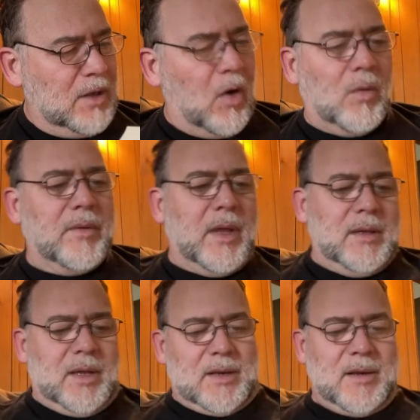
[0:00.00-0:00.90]
Oh,
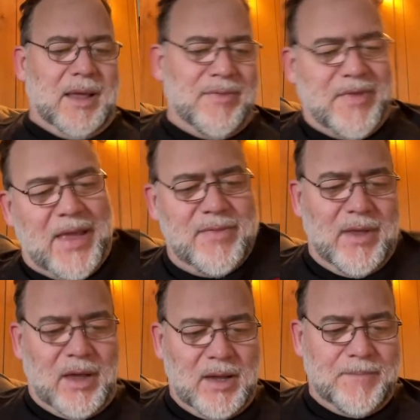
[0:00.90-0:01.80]
and then
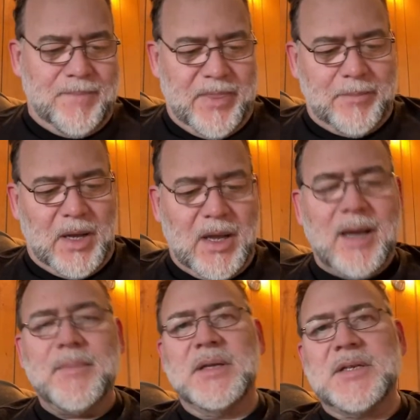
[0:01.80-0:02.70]
the
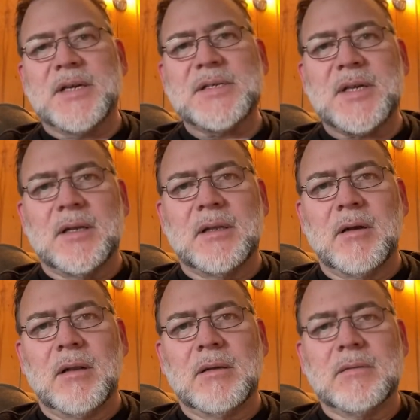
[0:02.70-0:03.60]
Mahatma does a
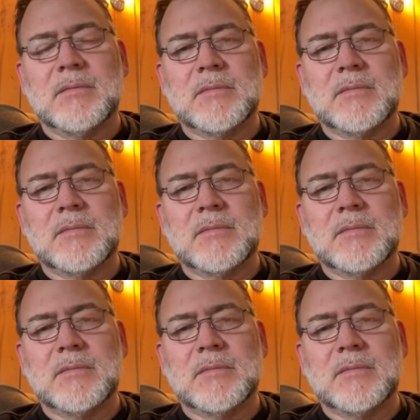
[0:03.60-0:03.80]
little